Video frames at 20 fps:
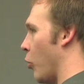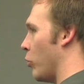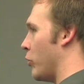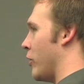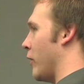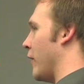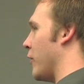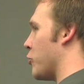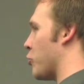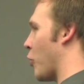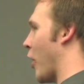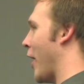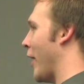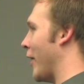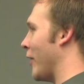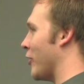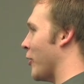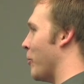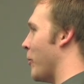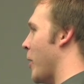to these
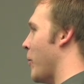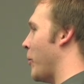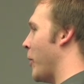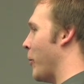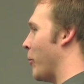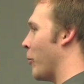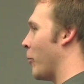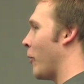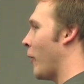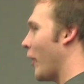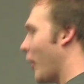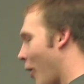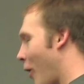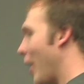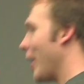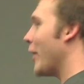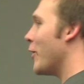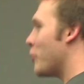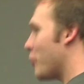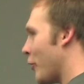trainings and meet people. They're like, oh, I get your